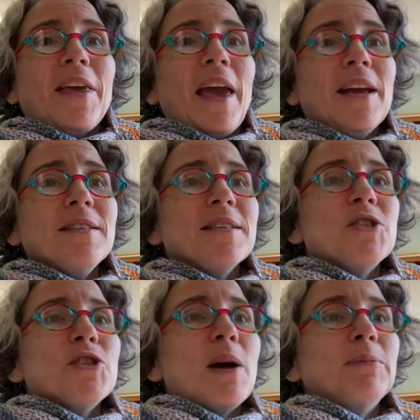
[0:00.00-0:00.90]
Cates.
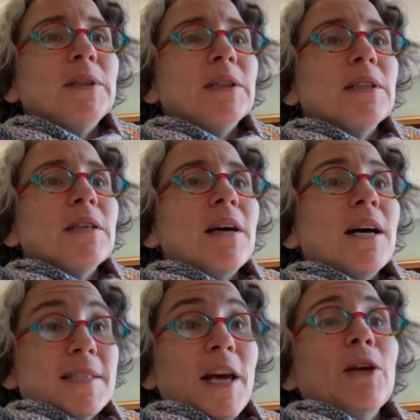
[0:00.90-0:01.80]
It's chapter,
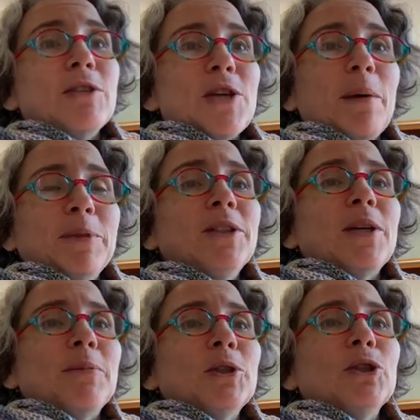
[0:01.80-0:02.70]
second chapter,
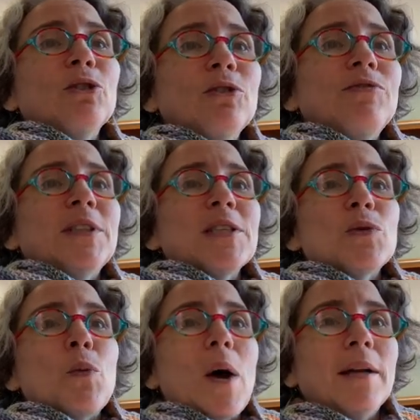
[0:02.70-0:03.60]
chapter 2,
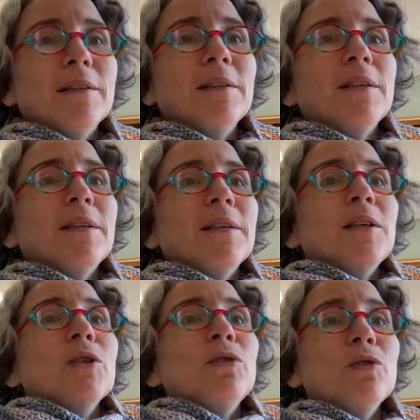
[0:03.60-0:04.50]
verses 1
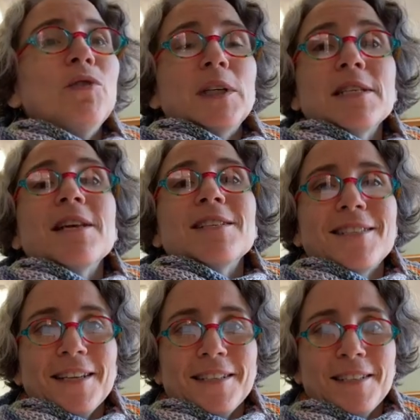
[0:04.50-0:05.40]
to verse
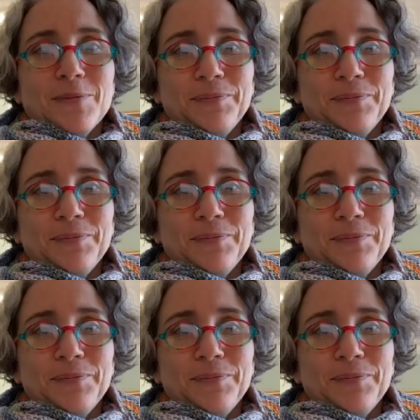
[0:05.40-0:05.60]
6.